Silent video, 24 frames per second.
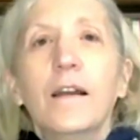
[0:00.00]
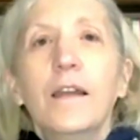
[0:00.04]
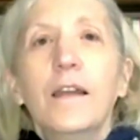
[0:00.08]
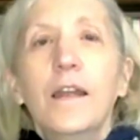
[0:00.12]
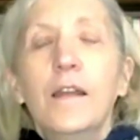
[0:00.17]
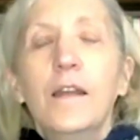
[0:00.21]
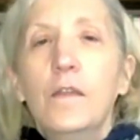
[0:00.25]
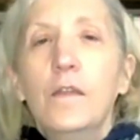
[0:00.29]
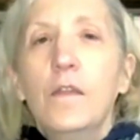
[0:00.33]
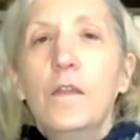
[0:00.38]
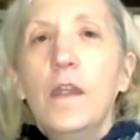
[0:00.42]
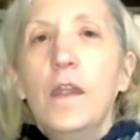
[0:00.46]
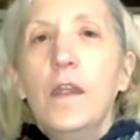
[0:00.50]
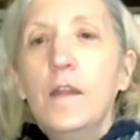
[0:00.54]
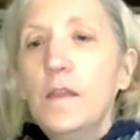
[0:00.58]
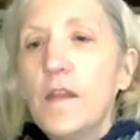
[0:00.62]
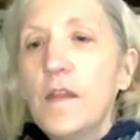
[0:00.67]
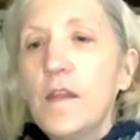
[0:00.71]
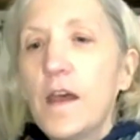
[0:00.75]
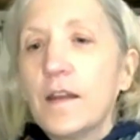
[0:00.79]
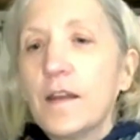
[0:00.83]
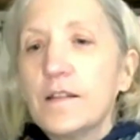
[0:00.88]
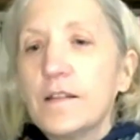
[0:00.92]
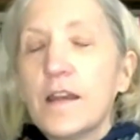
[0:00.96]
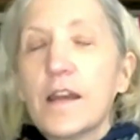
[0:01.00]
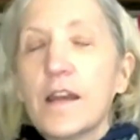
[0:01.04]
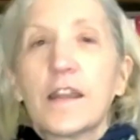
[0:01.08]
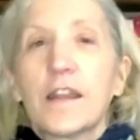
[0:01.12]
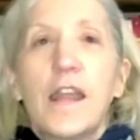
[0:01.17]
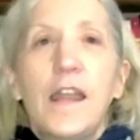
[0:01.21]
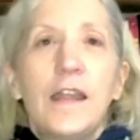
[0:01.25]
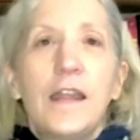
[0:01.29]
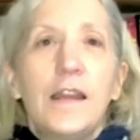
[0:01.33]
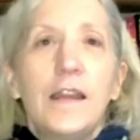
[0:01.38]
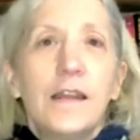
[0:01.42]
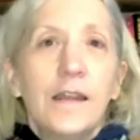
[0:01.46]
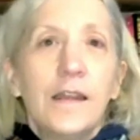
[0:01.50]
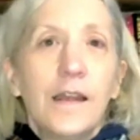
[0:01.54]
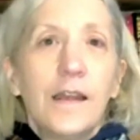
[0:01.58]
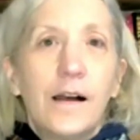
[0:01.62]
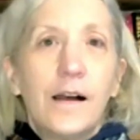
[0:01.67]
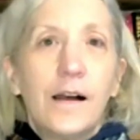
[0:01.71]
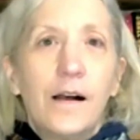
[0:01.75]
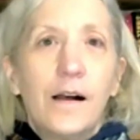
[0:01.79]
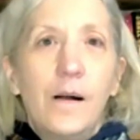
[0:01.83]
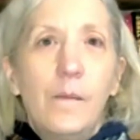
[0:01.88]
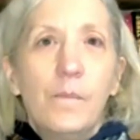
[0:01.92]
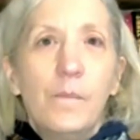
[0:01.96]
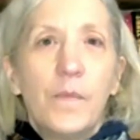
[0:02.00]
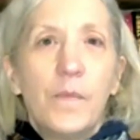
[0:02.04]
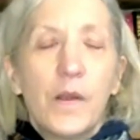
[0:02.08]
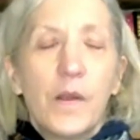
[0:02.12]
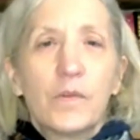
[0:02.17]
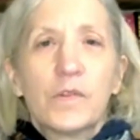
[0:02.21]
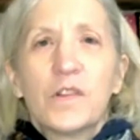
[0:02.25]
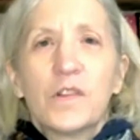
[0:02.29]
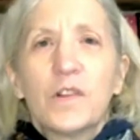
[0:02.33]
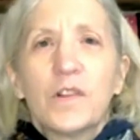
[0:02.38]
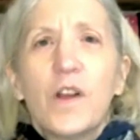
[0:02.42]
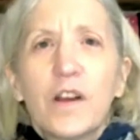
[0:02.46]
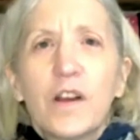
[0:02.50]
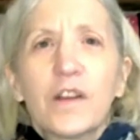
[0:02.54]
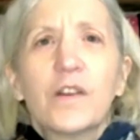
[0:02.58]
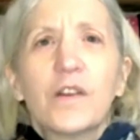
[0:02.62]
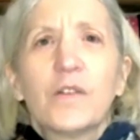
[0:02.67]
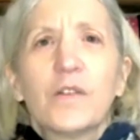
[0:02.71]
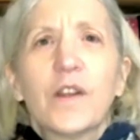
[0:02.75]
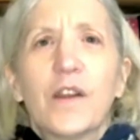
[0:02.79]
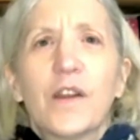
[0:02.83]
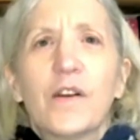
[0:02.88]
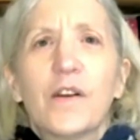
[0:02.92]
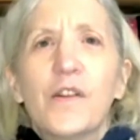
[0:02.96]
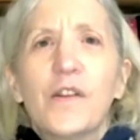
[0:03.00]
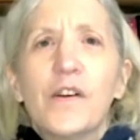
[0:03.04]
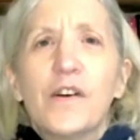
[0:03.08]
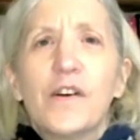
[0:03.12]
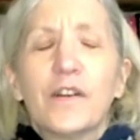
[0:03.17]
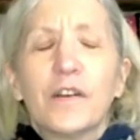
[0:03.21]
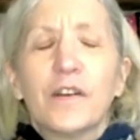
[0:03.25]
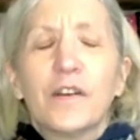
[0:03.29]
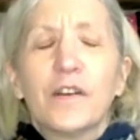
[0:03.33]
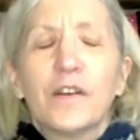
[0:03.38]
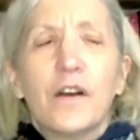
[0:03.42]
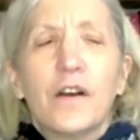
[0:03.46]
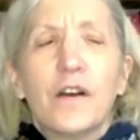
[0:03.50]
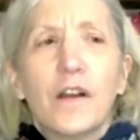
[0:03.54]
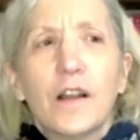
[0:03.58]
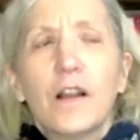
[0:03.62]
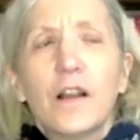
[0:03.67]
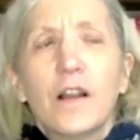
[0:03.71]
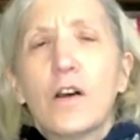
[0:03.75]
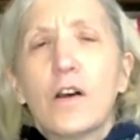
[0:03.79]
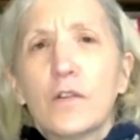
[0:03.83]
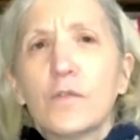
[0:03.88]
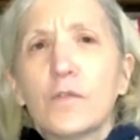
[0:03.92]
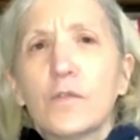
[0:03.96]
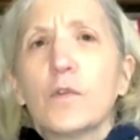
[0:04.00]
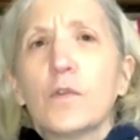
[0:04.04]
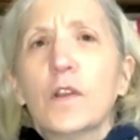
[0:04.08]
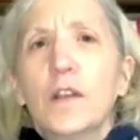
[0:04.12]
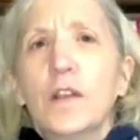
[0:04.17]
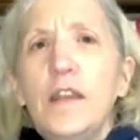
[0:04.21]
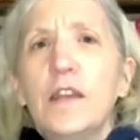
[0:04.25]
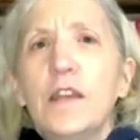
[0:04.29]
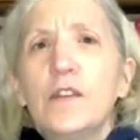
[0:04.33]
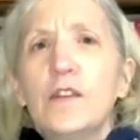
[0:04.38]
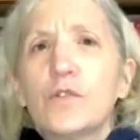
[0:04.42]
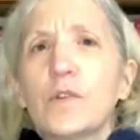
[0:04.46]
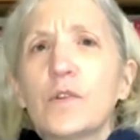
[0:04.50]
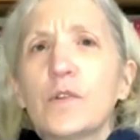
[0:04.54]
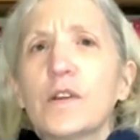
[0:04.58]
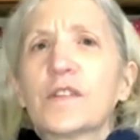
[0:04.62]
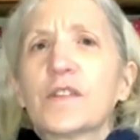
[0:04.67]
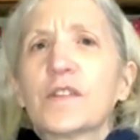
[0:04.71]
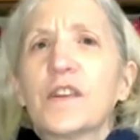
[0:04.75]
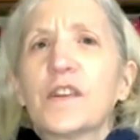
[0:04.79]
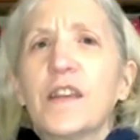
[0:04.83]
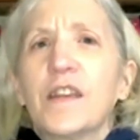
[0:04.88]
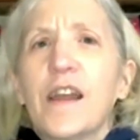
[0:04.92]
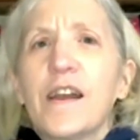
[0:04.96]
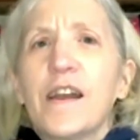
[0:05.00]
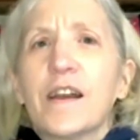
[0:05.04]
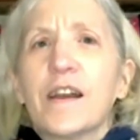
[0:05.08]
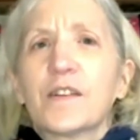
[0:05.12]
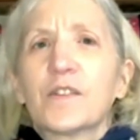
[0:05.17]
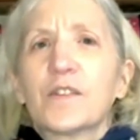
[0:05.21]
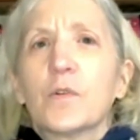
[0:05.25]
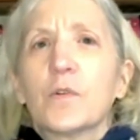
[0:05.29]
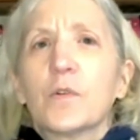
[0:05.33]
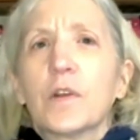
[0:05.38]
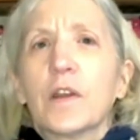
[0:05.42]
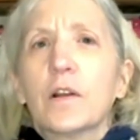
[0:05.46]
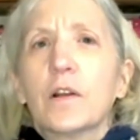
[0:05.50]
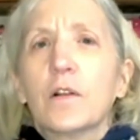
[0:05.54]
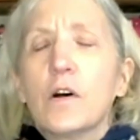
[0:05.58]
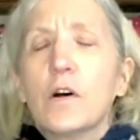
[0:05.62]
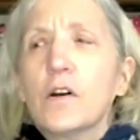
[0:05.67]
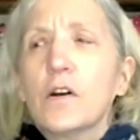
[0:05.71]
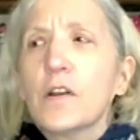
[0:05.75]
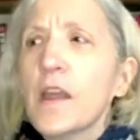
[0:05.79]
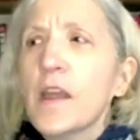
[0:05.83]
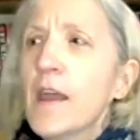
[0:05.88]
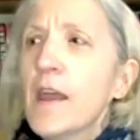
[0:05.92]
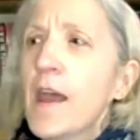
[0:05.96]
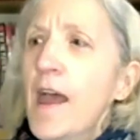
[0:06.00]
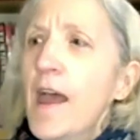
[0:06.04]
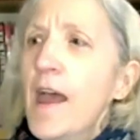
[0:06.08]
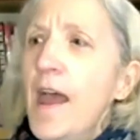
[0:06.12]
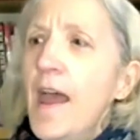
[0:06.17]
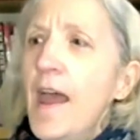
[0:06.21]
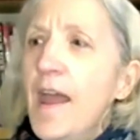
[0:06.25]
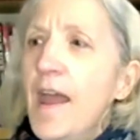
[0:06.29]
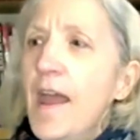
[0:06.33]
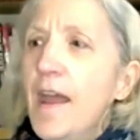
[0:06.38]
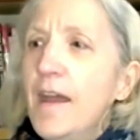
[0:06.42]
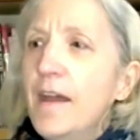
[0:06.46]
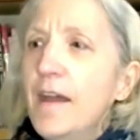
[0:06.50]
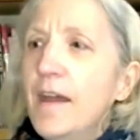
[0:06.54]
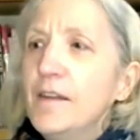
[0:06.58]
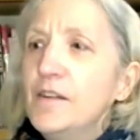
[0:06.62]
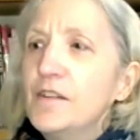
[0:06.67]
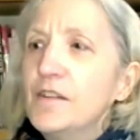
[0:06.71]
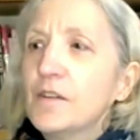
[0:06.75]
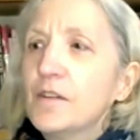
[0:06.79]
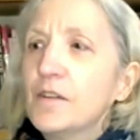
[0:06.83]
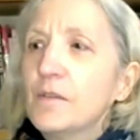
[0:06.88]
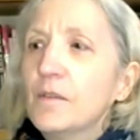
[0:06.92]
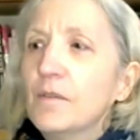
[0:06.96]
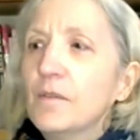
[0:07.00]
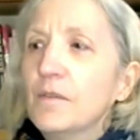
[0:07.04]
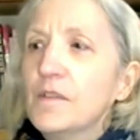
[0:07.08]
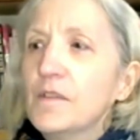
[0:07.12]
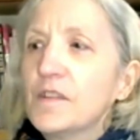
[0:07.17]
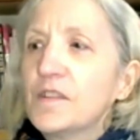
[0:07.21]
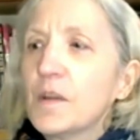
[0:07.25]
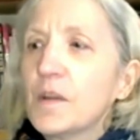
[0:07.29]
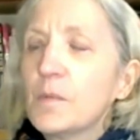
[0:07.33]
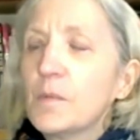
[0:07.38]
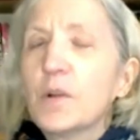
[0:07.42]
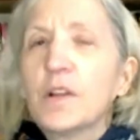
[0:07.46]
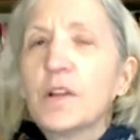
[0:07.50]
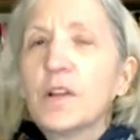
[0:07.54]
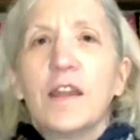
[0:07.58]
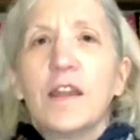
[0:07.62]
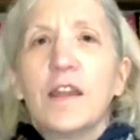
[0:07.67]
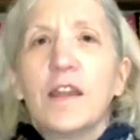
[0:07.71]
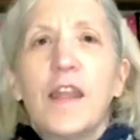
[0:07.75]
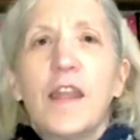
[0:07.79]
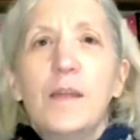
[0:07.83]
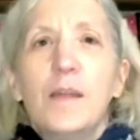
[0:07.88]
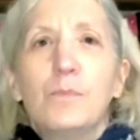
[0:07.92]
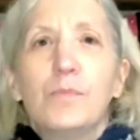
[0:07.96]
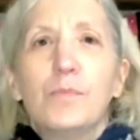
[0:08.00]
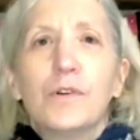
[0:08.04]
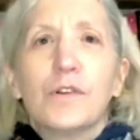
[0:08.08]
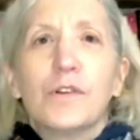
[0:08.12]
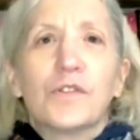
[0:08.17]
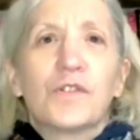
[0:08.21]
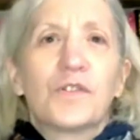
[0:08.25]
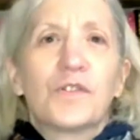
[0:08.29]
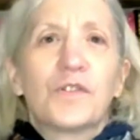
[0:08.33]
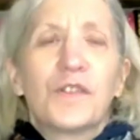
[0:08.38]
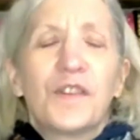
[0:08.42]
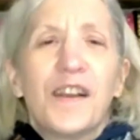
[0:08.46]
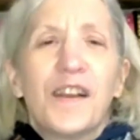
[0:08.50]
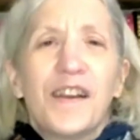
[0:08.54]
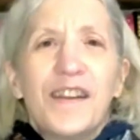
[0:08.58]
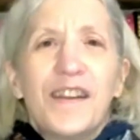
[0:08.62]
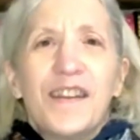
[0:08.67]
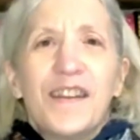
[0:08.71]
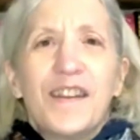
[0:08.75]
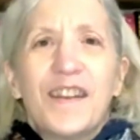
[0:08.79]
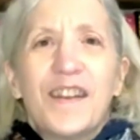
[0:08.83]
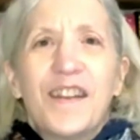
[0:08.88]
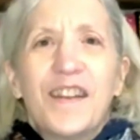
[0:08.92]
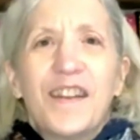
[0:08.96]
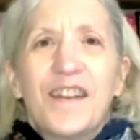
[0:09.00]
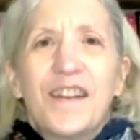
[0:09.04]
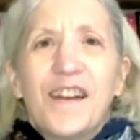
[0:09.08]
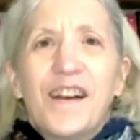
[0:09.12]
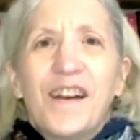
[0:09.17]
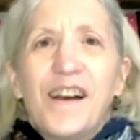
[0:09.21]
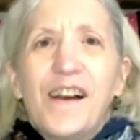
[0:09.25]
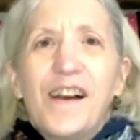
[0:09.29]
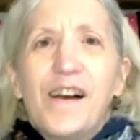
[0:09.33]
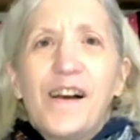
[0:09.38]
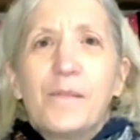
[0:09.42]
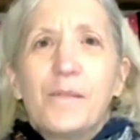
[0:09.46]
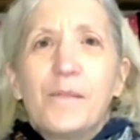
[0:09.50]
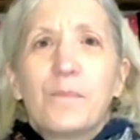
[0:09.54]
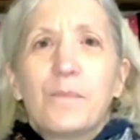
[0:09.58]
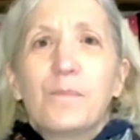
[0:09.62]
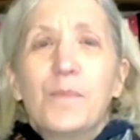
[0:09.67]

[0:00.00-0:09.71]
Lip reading: in that decade. There was a lot going on and a lot of really interesting acts going on. And someone like Kate Bush, I